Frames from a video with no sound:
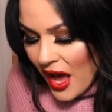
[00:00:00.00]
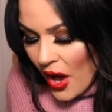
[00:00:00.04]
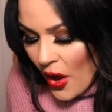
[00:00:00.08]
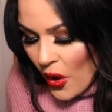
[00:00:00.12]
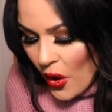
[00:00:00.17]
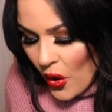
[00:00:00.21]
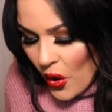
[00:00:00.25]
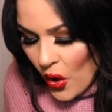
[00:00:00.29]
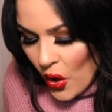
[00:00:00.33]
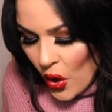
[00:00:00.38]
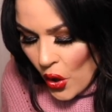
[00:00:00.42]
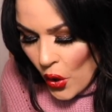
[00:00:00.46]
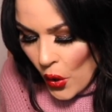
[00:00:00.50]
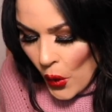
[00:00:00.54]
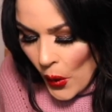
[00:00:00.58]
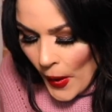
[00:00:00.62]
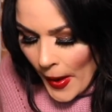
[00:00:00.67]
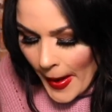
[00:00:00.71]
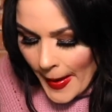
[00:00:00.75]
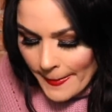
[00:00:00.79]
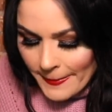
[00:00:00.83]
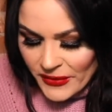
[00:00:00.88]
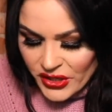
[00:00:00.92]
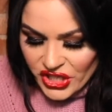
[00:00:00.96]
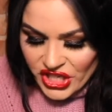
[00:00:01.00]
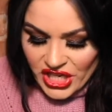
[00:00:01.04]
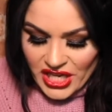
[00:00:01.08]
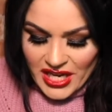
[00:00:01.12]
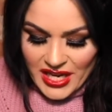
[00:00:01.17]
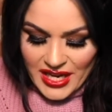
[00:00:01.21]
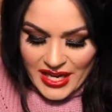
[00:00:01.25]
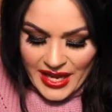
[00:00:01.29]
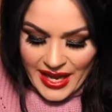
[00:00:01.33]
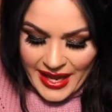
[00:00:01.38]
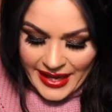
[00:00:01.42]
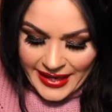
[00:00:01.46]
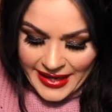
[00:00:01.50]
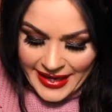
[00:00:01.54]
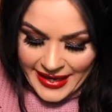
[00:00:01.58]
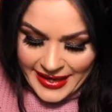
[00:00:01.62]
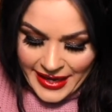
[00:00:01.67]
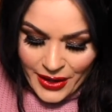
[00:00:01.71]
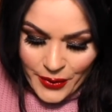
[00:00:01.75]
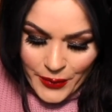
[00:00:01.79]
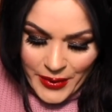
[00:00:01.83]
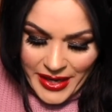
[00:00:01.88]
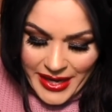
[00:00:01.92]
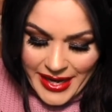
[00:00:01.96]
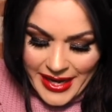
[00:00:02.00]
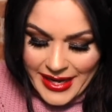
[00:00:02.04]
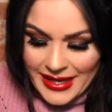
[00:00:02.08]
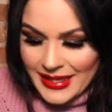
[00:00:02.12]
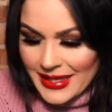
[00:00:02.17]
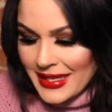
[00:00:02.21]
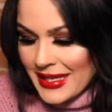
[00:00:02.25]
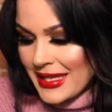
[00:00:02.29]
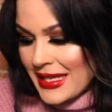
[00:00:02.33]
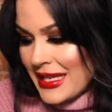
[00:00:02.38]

OMG, I cannot wait.